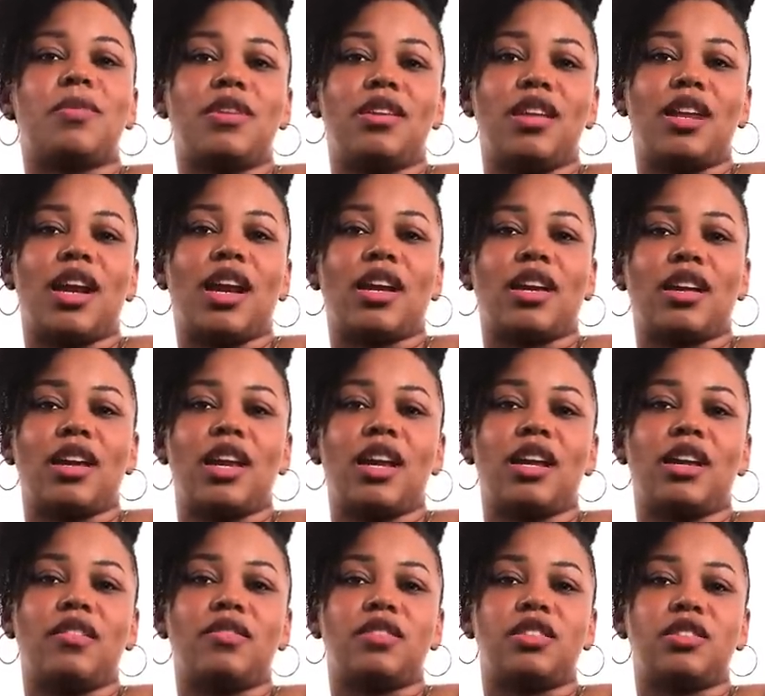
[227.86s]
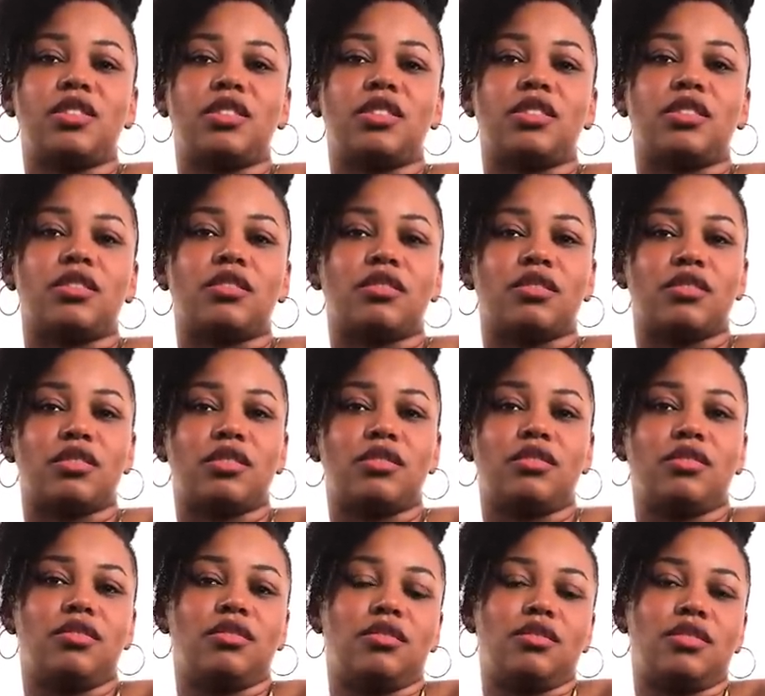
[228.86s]
that I can have to
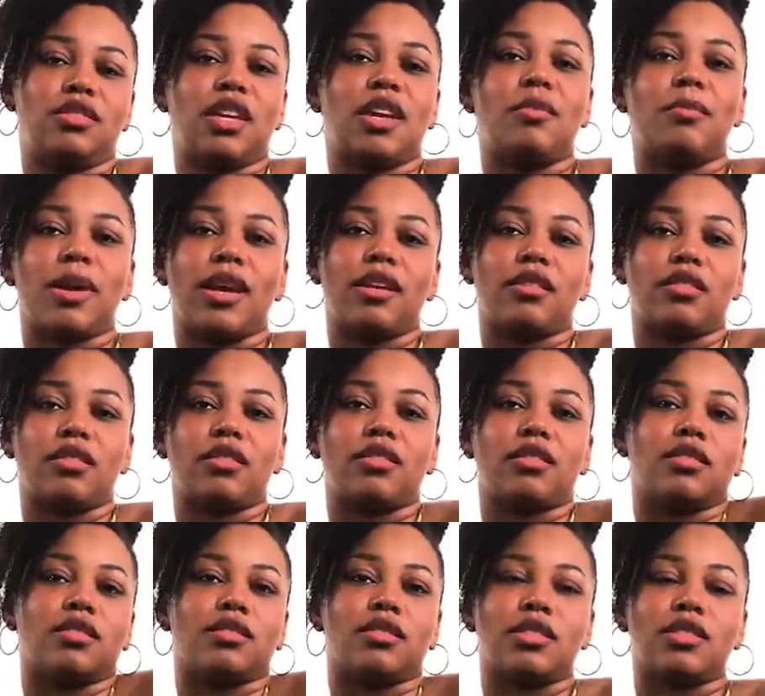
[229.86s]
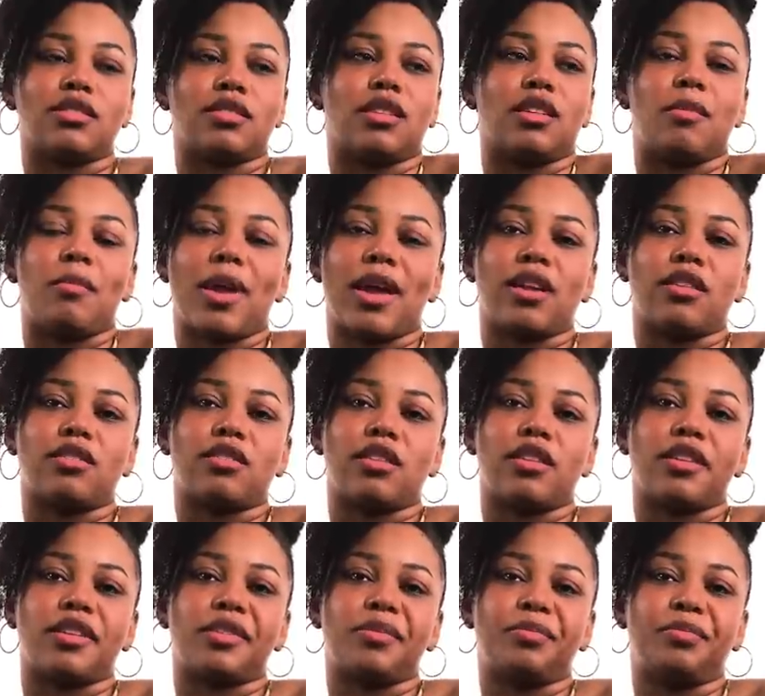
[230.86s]
say back to her that's going to match
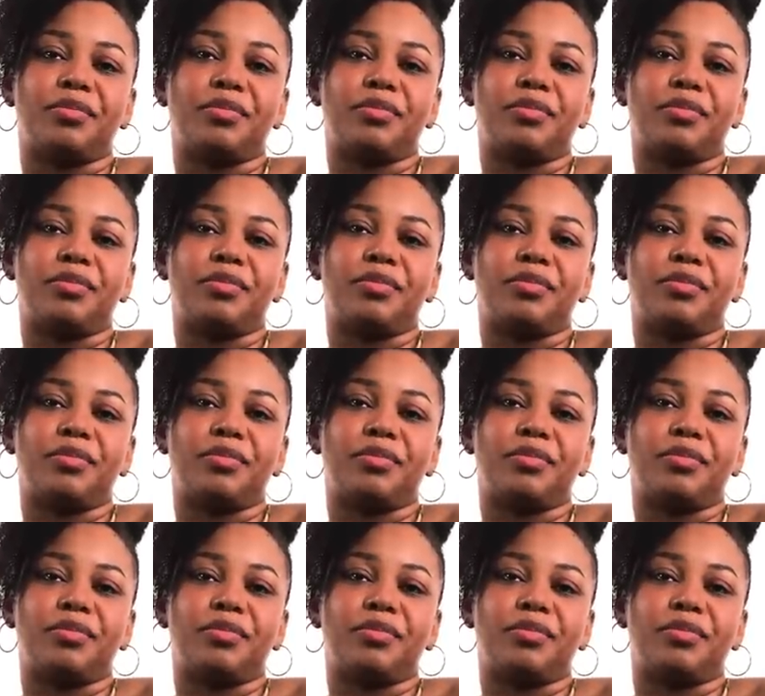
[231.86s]
that?